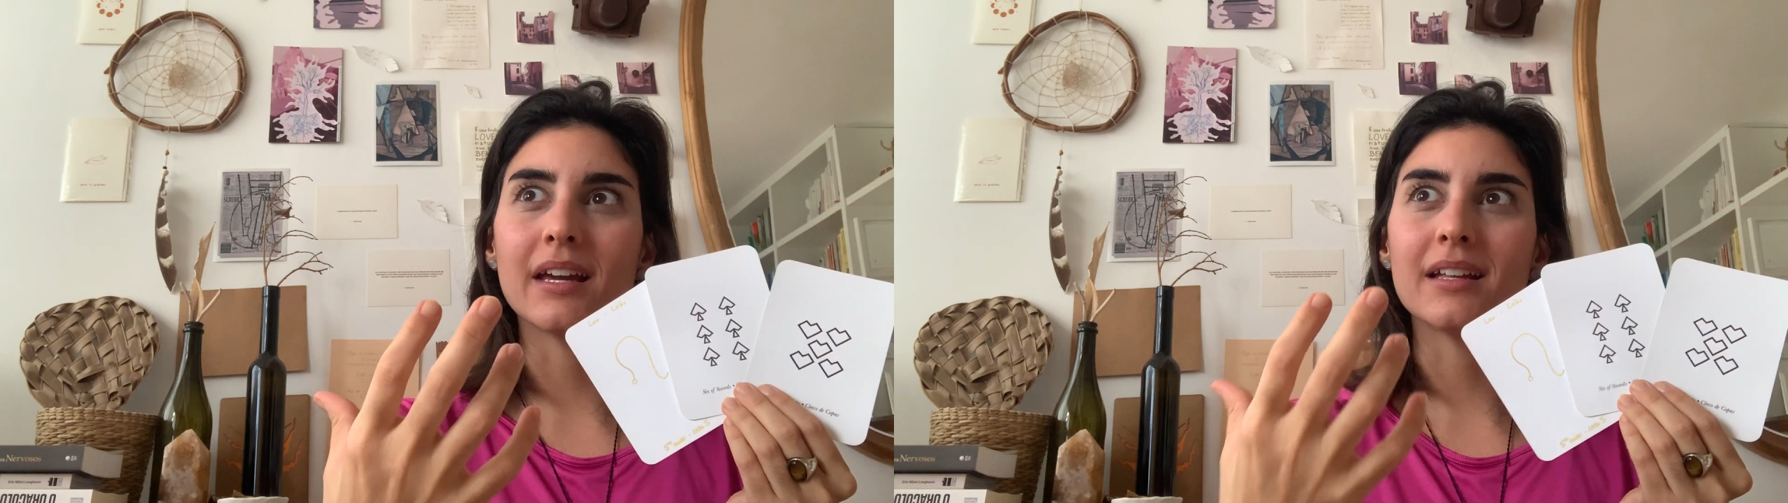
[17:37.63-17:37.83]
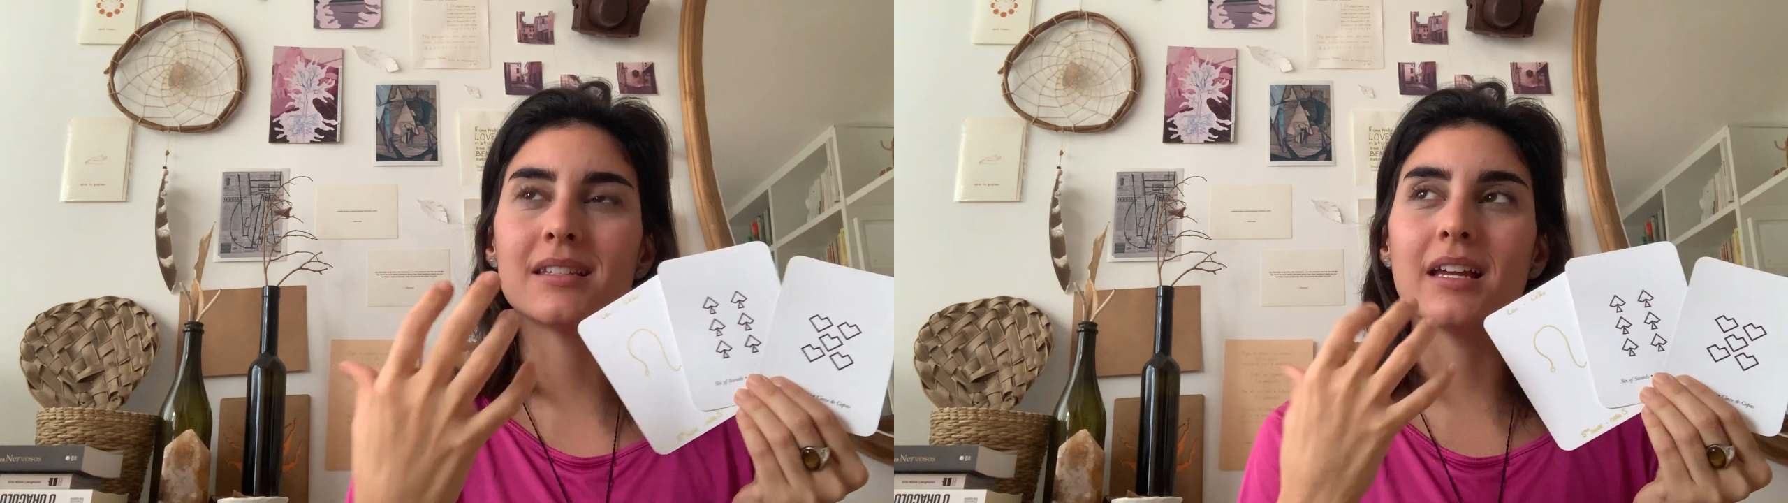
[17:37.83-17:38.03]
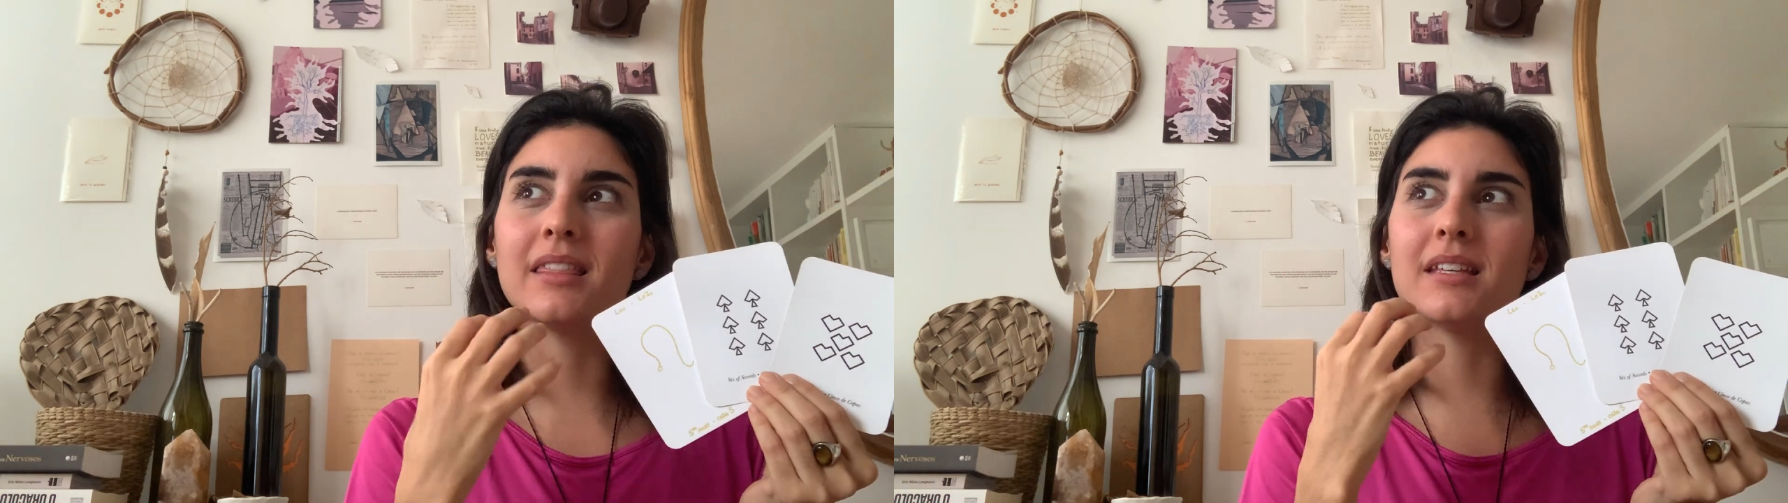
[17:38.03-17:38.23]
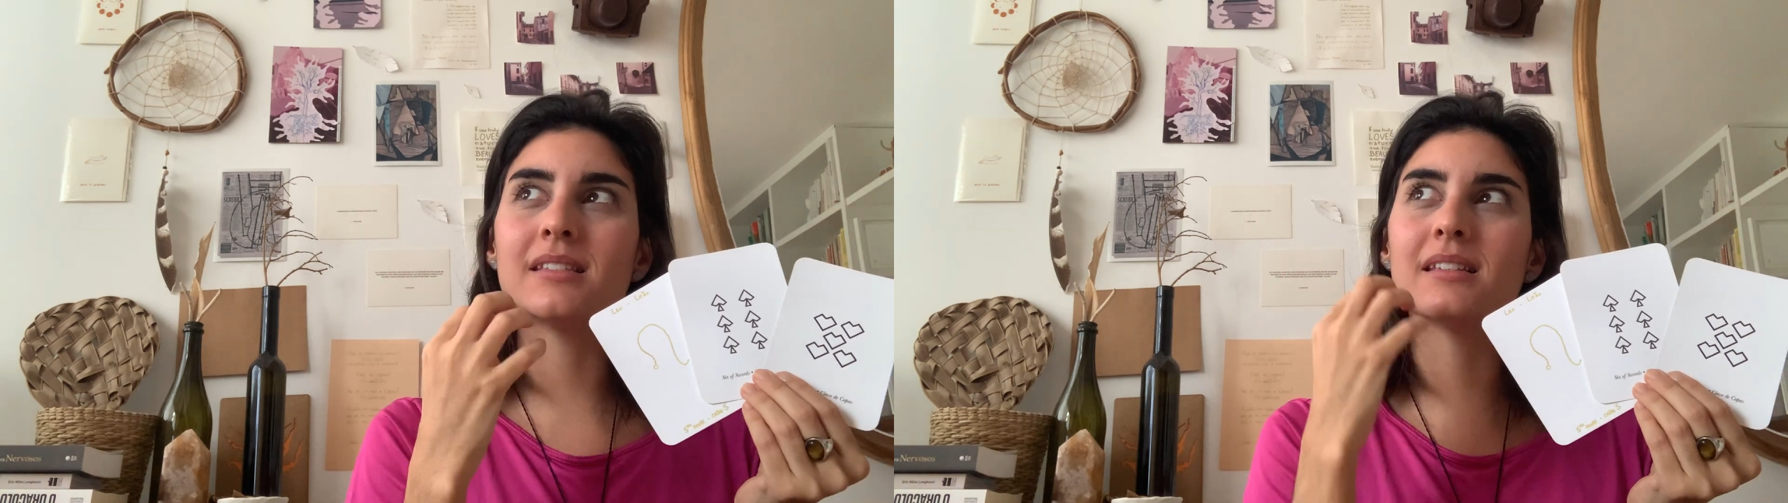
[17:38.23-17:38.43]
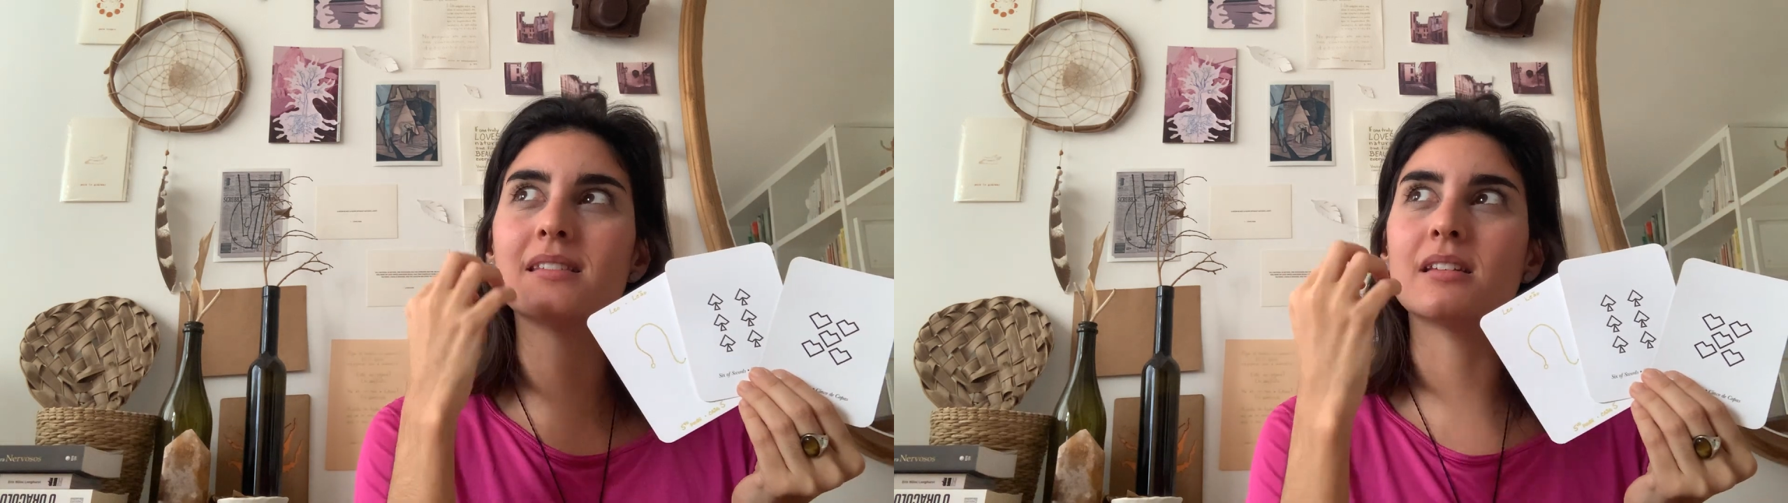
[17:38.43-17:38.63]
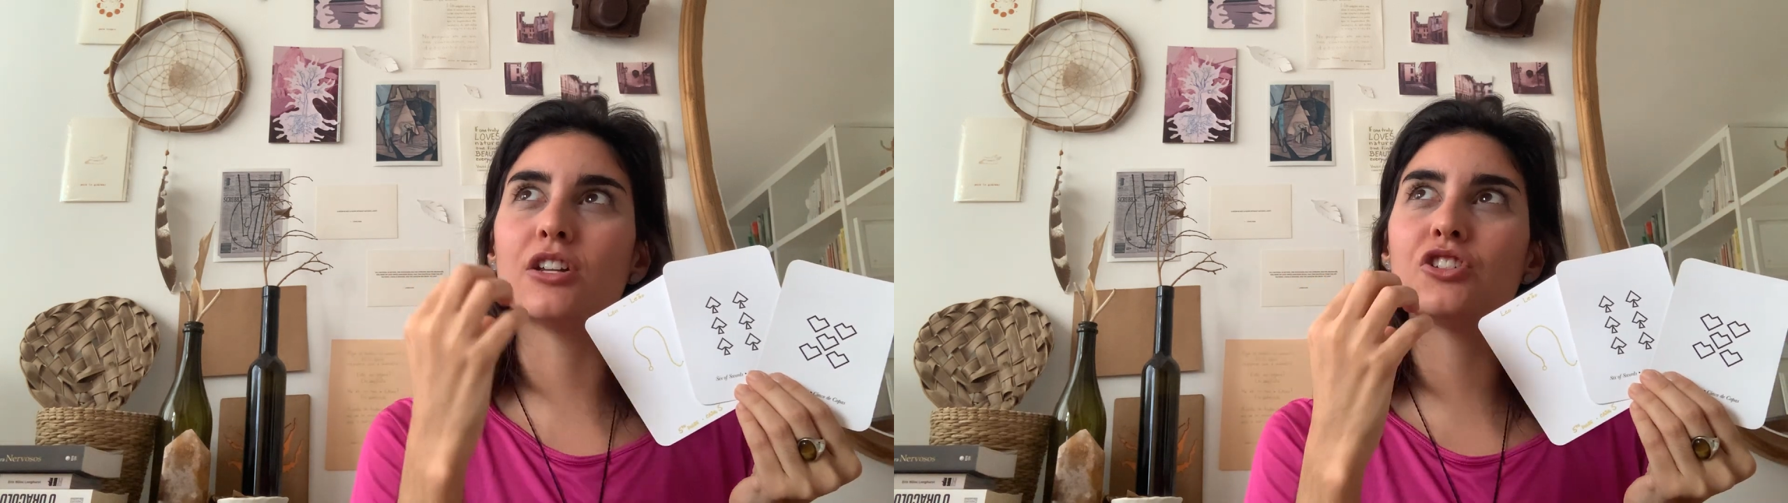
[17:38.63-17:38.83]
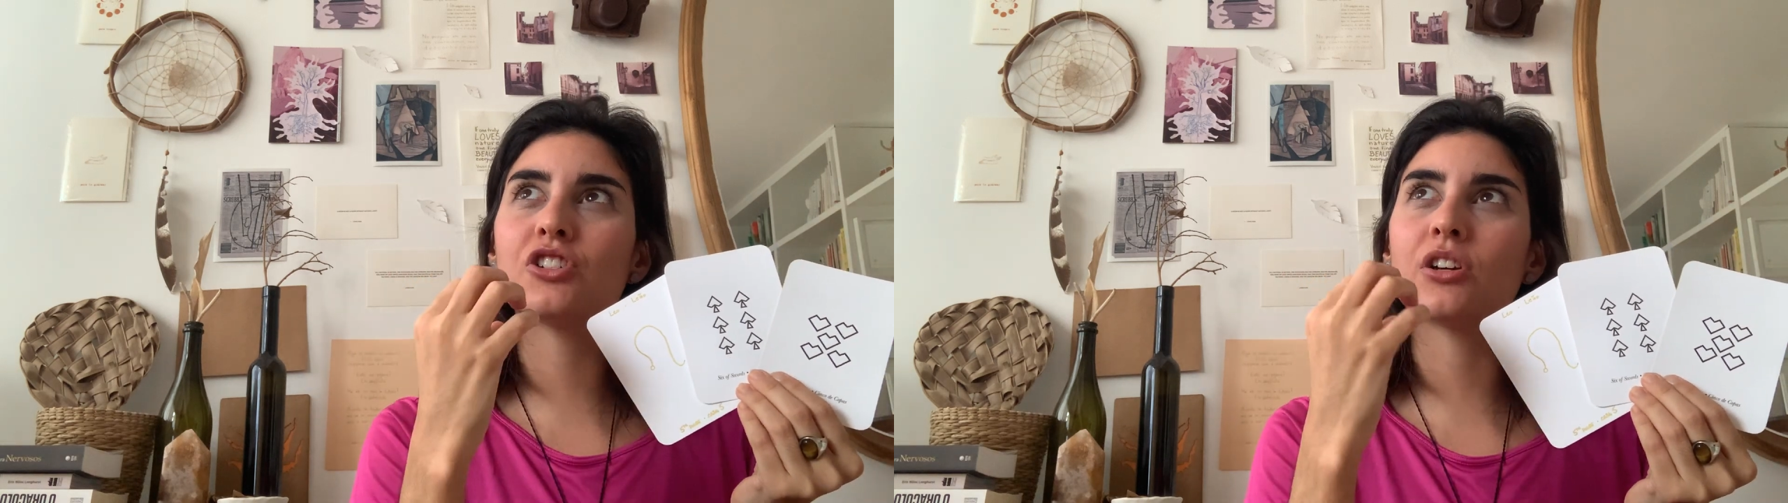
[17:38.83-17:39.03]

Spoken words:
It's like this is such